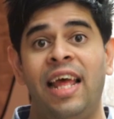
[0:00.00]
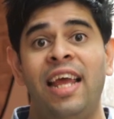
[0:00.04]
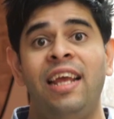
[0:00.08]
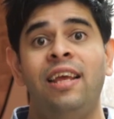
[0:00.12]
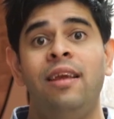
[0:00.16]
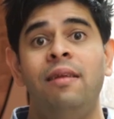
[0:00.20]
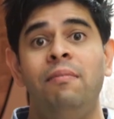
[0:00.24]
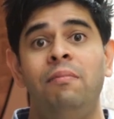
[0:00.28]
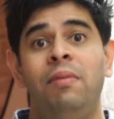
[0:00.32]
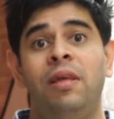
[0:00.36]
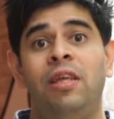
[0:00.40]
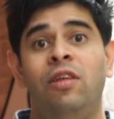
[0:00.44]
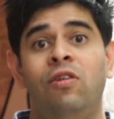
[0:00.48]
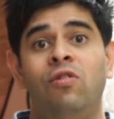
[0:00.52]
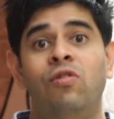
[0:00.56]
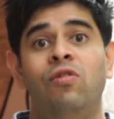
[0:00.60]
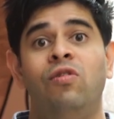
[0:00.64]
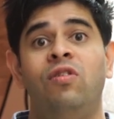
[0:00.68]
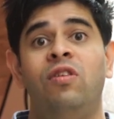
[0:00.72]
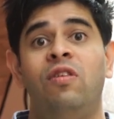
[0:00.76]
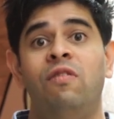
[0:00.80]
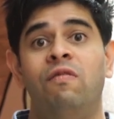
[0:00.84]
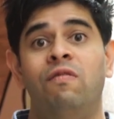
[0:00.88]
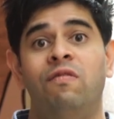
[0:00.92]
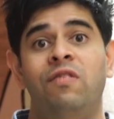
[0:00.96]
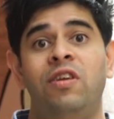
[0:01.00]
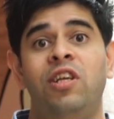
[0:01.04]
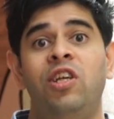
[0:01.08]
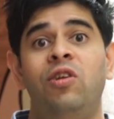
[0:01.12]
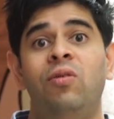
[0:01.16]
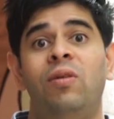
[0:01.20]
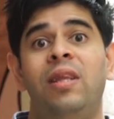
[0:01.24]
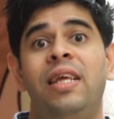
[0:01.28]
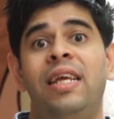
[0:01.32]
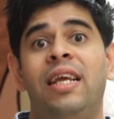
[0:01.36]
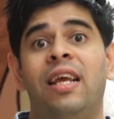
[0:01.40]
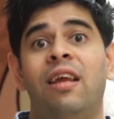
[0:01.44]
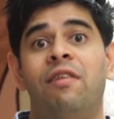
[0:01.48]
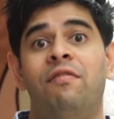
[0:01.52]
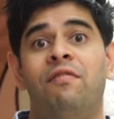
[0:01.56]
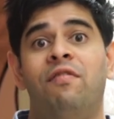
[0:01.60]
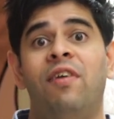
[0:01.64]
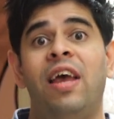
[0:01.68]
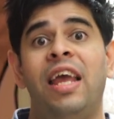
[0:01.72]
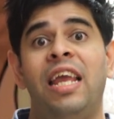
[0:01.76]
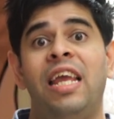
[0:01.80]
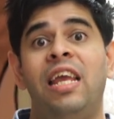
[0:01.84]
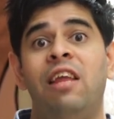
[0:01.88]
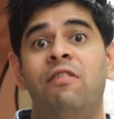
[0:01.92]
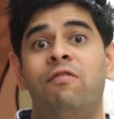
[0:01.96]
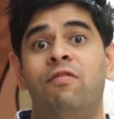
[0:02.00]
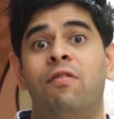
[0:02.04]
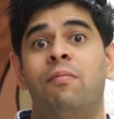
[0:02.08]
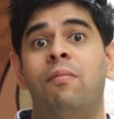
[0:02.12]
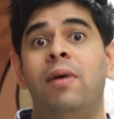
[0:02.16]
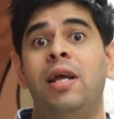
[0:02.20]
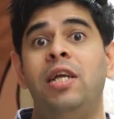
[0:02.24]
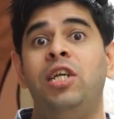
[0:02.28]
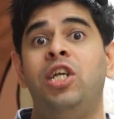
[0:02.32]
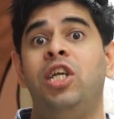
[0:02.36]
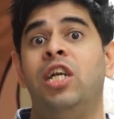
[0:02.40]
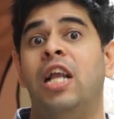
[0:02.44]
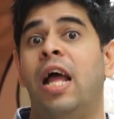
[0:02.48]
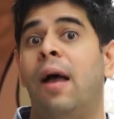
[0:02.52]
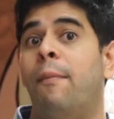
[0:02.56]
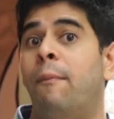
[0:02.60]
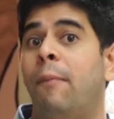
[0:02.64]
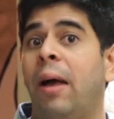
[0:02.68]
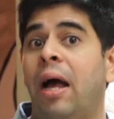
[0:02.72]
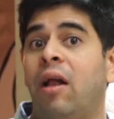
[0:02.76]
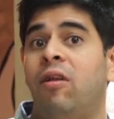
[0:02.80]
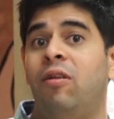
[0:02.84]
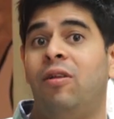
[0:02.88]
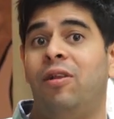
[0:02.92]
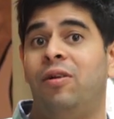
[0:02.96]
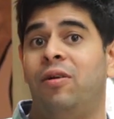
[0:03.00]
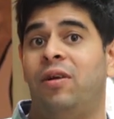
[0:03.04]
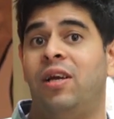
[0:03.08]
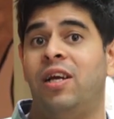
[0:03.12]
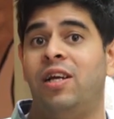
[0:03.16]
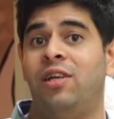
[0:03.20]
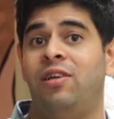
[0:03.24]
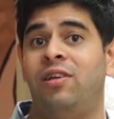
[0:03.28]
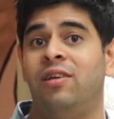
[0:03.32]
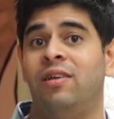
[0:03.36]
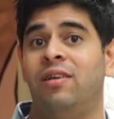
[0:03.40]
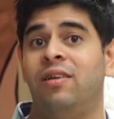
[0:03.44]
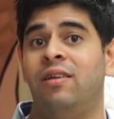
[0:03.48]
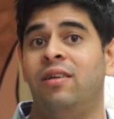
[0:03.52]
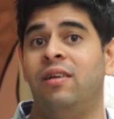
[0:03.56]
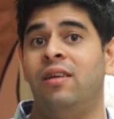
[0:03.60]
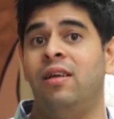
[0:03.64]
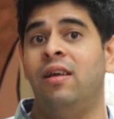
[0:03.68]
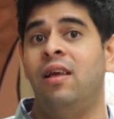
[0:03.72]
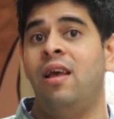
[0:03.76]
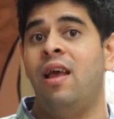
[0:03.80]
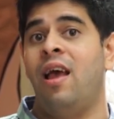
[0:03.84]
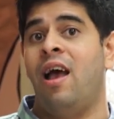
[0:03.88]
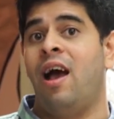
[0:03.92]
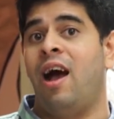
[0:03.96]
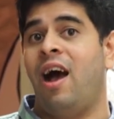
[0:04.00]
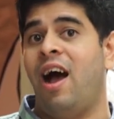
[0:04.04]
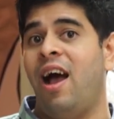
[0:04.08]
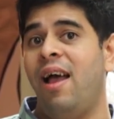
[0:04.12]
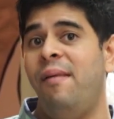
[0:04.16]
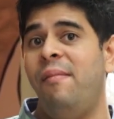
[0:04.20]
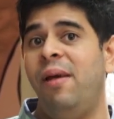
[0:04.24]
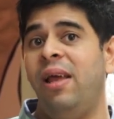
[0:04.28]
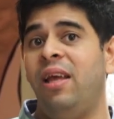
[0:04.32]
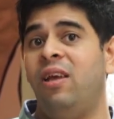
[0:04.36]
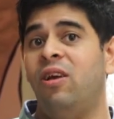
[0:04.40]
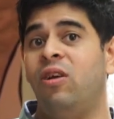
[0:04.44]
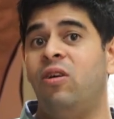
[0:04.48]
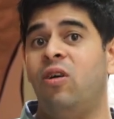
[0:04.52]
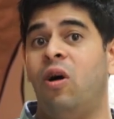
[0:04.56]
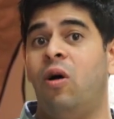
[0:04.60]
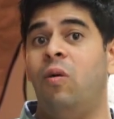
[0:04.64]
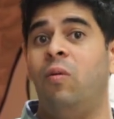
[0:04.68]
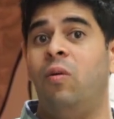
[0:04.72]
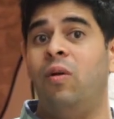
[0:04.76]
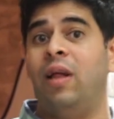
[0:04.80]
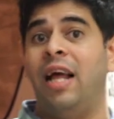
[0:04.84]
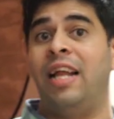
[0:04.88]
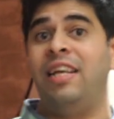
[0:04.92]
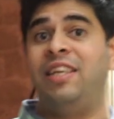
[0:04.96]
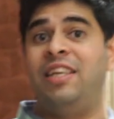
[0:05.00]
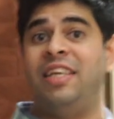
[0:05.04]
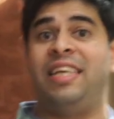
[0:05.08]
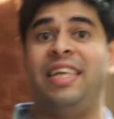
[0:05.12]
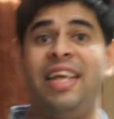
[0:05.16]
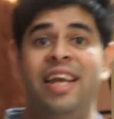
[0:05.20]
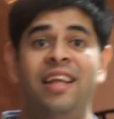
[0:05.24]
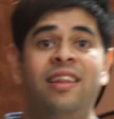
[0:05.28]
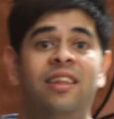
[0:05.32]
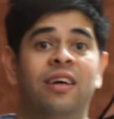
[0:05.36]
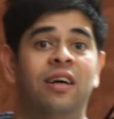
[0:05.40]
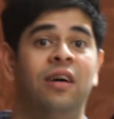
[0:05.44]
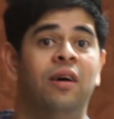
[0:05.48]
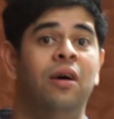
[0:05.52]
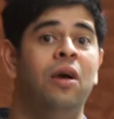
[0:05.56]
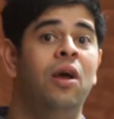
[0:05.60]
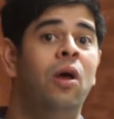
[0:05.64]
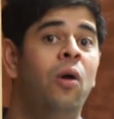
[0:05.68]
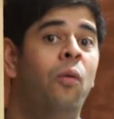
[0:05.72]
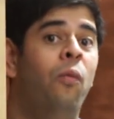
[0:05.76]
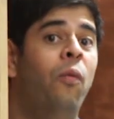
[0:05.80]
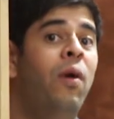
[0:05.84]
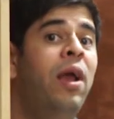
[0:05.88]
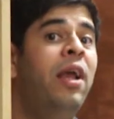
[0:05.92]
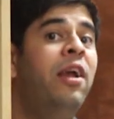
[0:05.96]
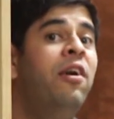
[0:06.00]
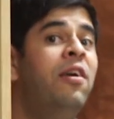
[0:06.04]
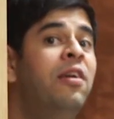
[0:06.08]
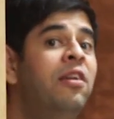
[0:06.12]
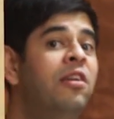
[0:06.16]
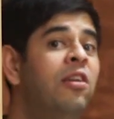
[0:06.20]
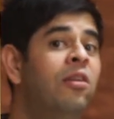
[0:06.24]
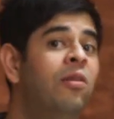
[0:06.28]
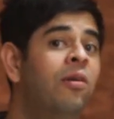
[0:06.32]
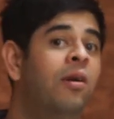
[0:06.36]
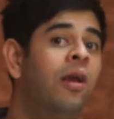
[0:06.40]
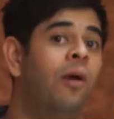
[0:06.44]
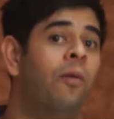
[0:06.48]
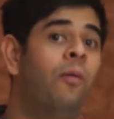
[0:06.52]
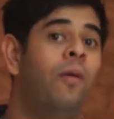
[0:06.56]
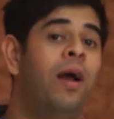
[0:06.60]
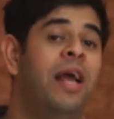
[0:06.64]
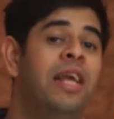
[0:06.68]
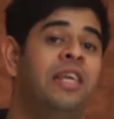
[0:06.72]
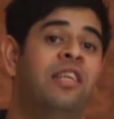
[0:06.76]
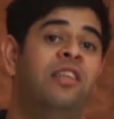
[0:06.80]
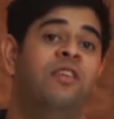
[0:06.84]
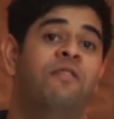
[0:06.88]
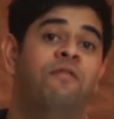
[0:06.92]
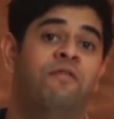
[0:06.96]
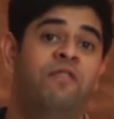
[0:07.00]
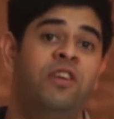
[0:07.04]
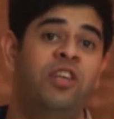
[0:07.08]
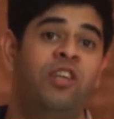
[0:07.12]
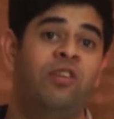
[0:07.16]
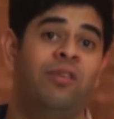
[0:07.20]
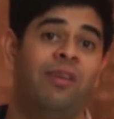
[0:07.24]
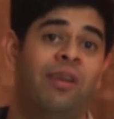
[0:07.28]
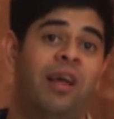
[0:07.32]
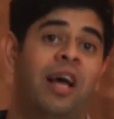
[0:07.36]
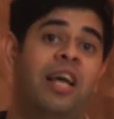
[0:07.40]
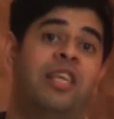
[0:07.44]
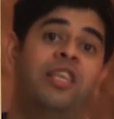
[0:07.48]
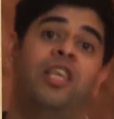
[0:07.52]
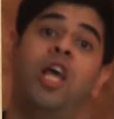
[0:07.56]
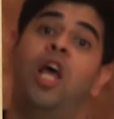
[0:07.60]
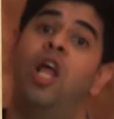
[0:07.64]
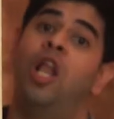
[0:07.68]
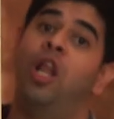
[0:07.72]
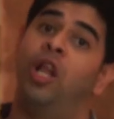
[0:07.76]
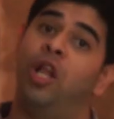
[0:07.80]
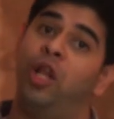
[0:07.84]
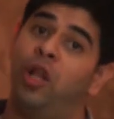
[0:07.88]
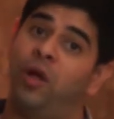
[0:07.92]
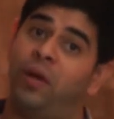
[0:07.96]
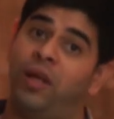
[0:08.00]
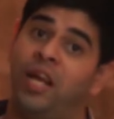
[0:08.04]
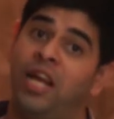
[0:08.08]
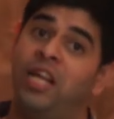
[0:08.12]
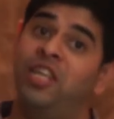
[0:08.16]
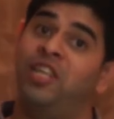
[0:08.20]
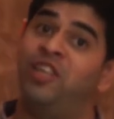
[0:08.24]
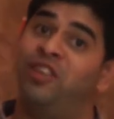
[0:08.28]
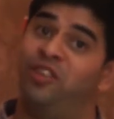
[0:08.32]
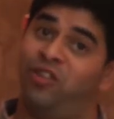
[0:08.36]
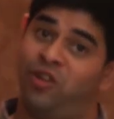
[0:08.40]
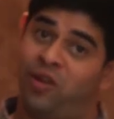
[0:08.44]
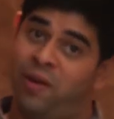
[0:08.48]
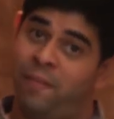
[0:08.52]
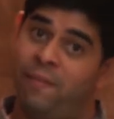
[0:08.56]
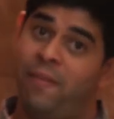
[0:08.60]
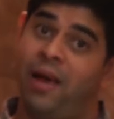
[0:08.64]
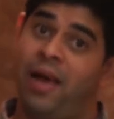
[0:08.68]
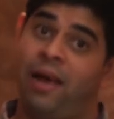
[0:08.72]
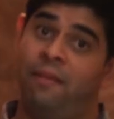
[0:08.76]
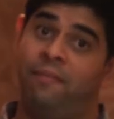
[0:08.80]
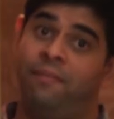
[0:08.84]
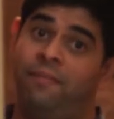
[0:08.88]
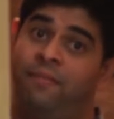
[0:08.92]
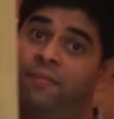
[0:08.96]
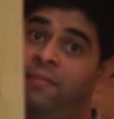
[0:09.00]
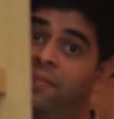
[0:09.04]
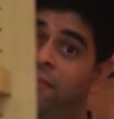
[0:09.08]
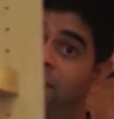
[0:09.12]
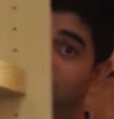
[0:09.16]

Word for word: they can be used to visually convey information about a location. I'm Ankur Kotwal and together we're going to look at ways to visualize locations on a map.